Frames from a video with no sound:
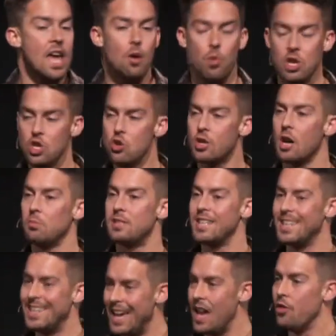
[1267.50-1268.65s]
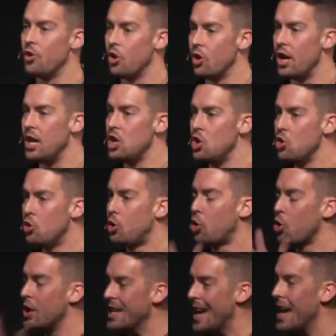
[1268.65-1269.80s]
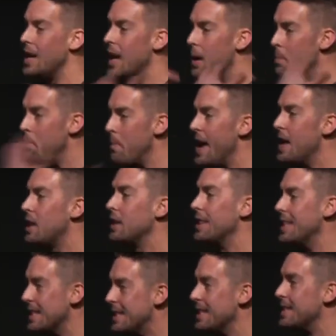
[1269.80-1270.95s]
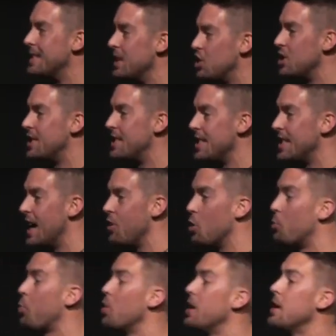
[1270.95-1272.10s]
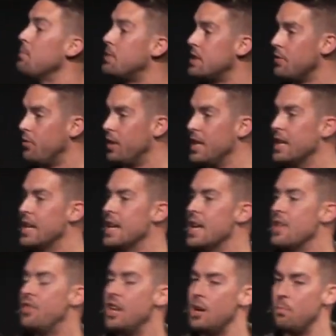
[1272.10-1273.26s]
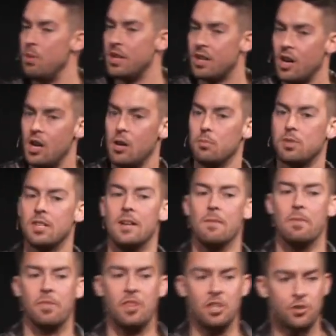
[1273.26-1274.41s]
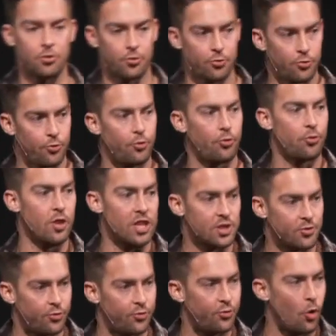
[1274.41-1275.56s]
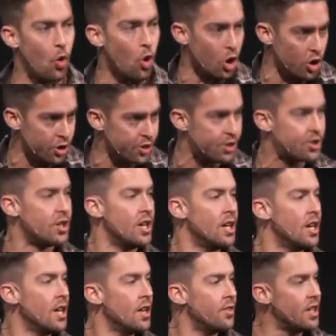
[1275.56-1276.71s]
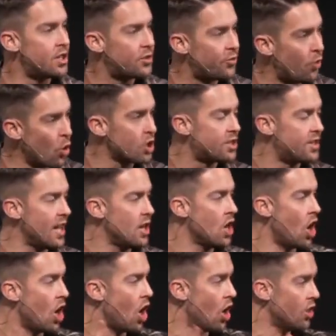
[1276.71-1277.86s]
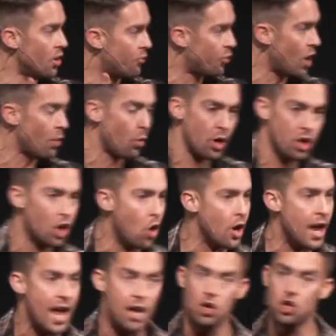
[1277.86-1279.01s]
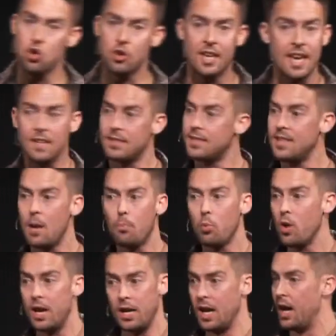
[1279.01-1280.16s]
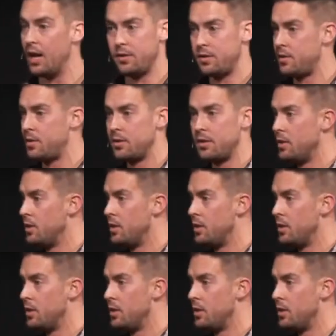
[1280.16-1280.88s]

And when you come together and you create and make these decisions together preemptively, then it becomes this, this force, this force that on, the front where you're going, hey, you can't separate us.